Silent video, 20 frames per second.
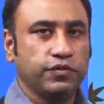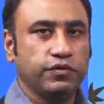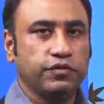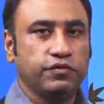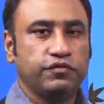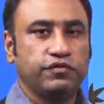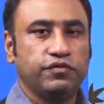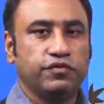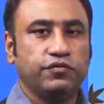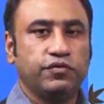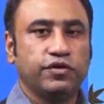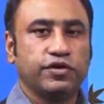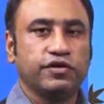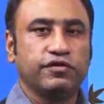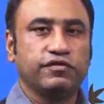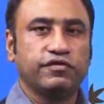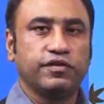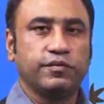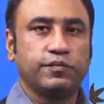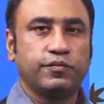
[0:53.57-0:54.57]
So what is
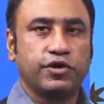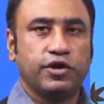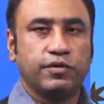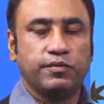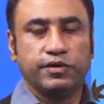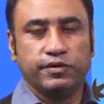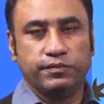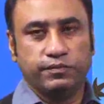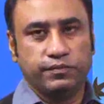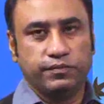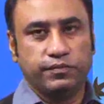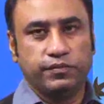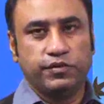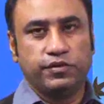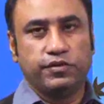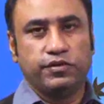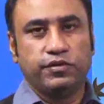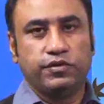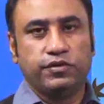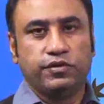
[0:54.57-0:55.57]
the problem
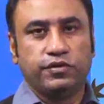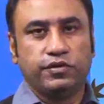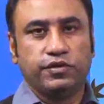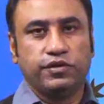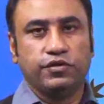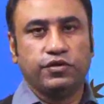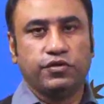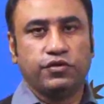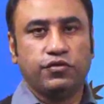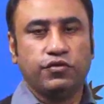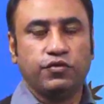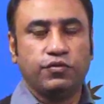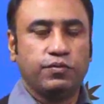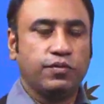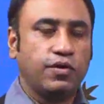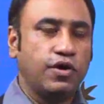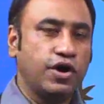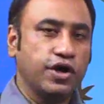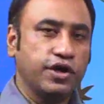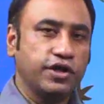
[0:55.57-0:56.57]
your group
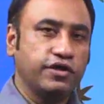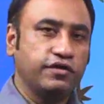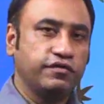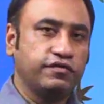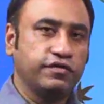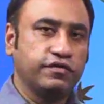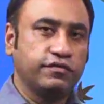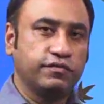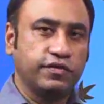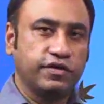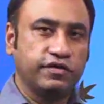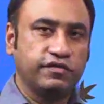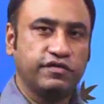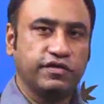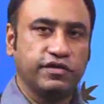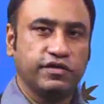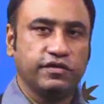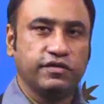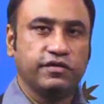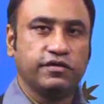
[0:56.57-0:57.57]
audience is
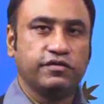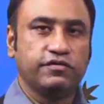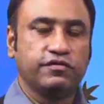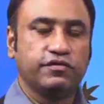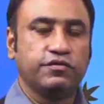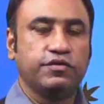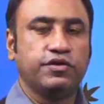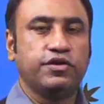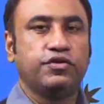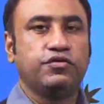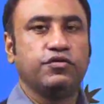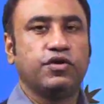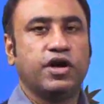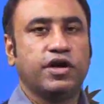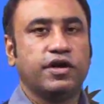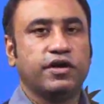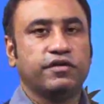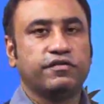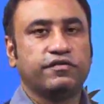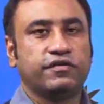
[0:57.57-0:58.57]
facing? So we need to
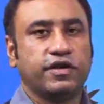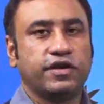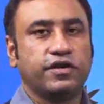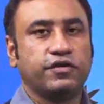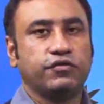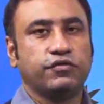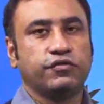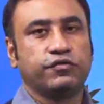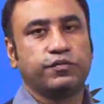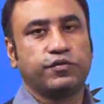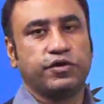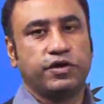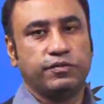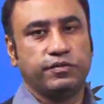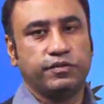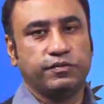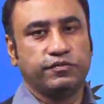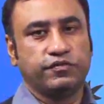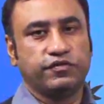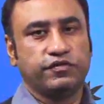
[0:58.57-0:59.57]
understand those
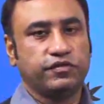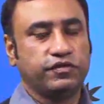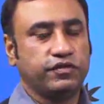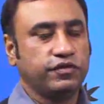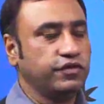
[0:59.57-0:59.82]
problems.